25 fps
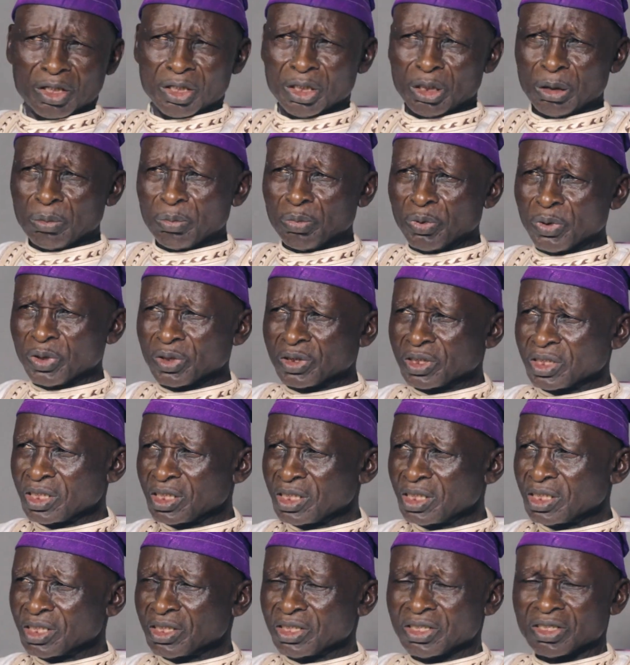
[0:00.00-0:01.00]
The
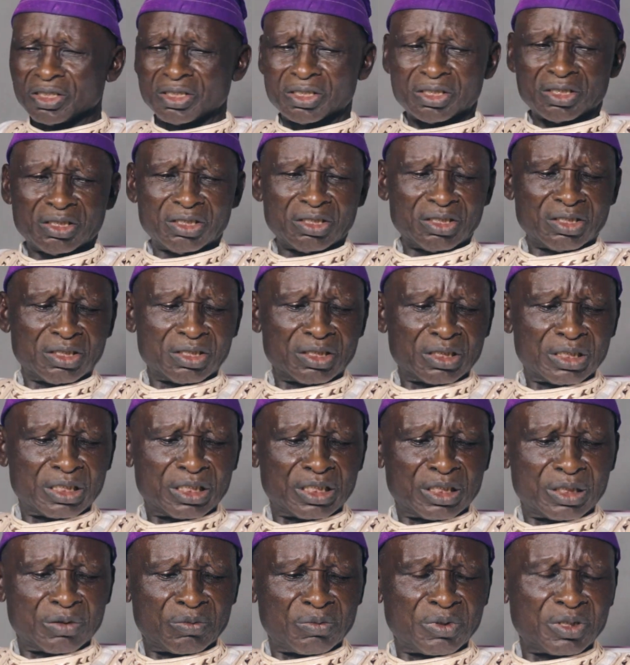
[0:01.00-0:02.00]
process
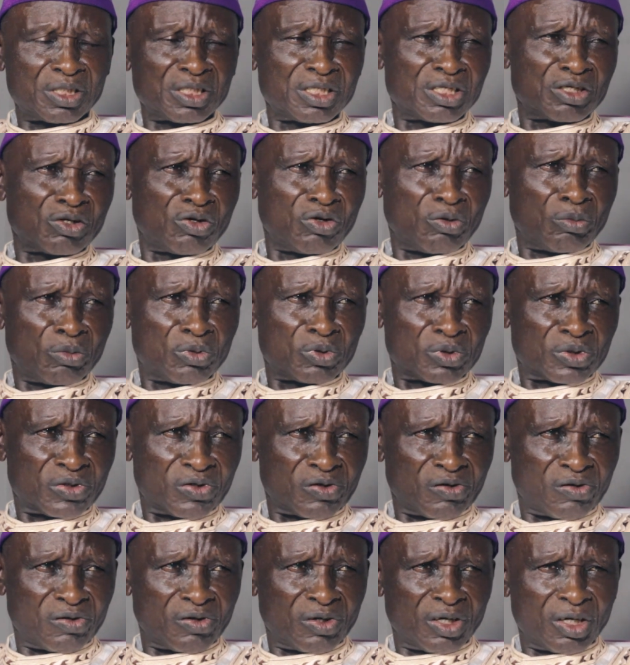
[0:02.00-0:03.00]
is very
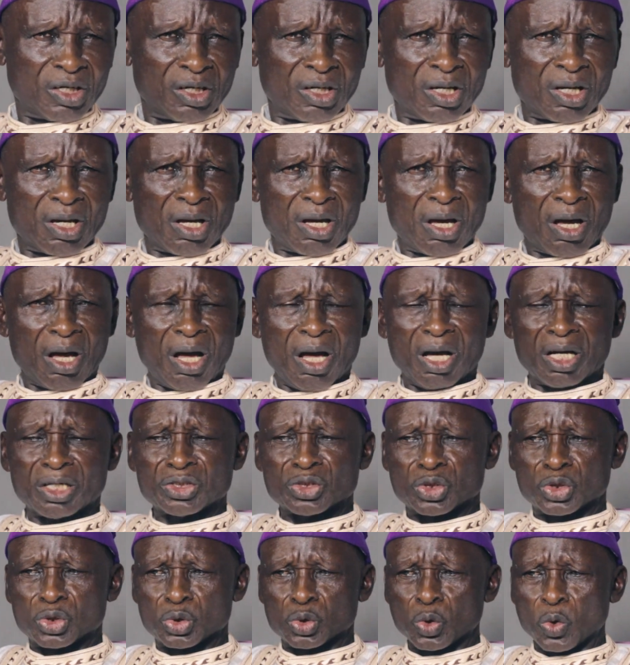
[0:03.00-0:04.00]
enormous,
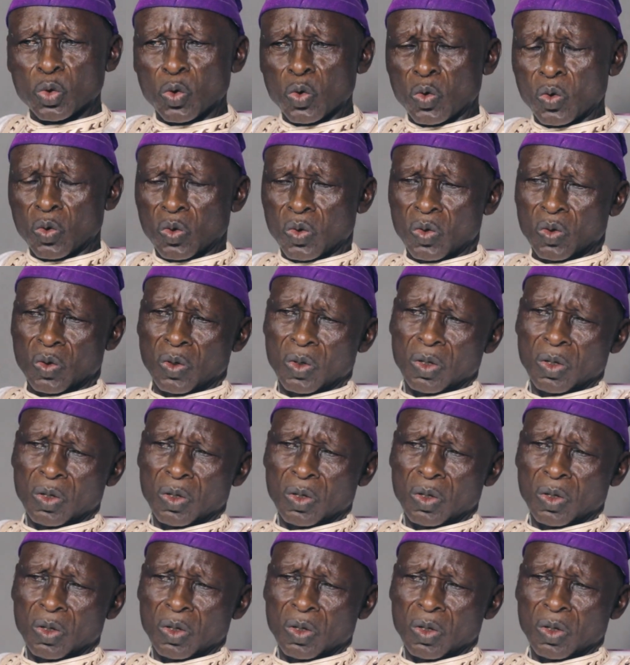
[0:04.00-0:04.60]
and so